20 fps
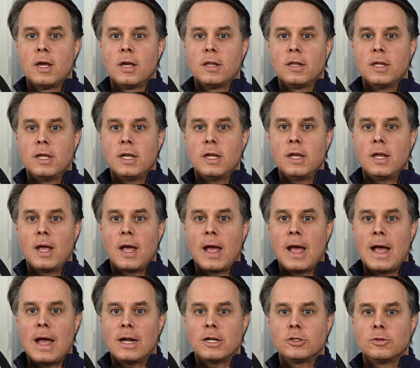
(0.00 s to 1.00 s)
the
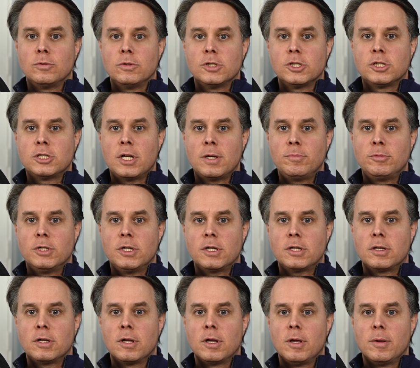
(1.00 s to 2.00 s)
actual
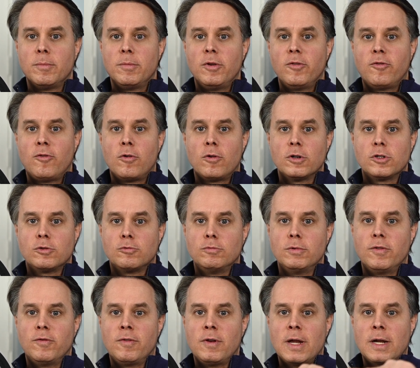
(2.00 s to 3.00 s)
subject before it's
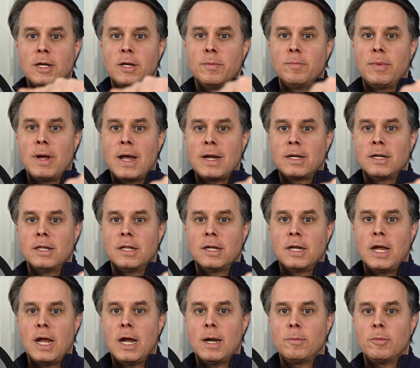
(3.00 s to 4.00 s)
reflected back to the
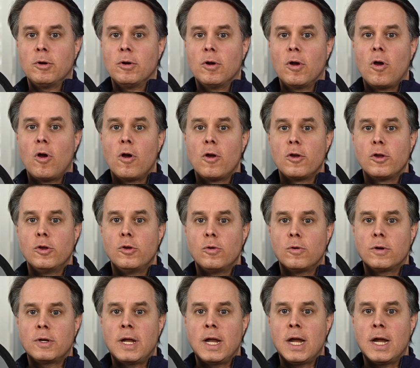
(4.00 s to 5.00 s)
camera.
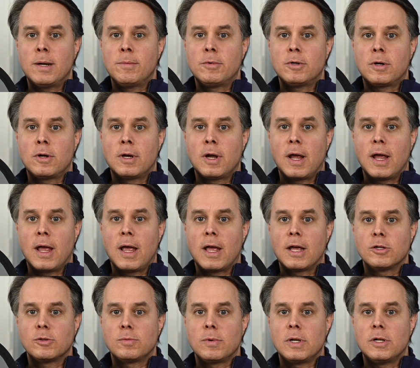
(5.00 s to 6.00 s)
Your camera,
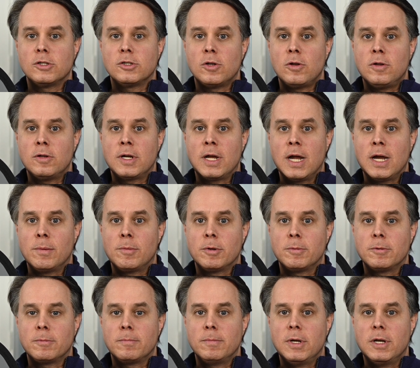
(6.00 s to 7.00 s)
as well as all
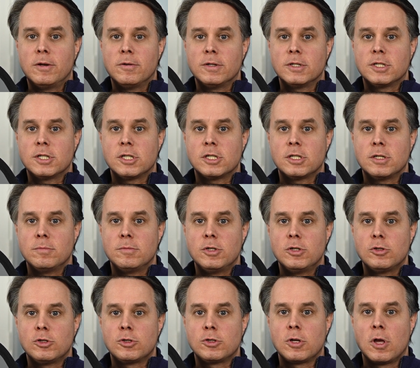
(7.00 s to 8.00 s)
camera metering system,
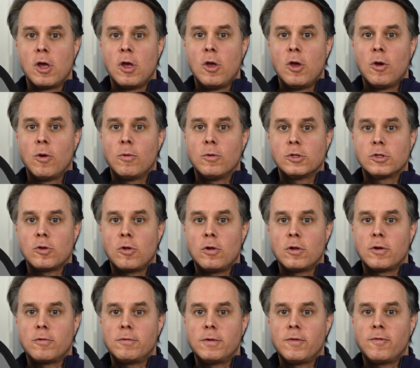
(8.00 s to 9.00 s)
use what's called
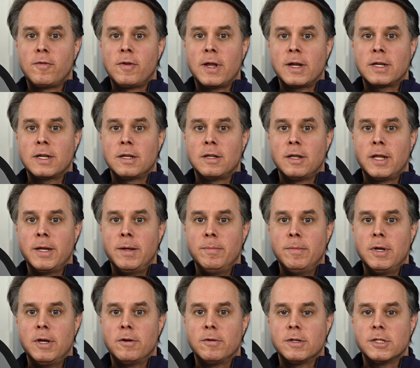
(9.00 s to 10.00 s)
a reflected light
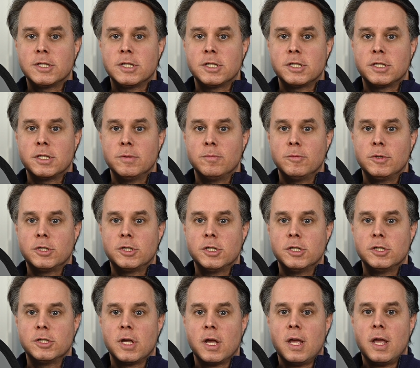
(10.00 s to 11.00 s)
metering system, which
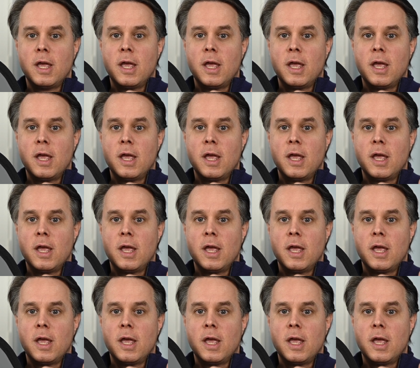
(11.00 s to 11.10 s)
is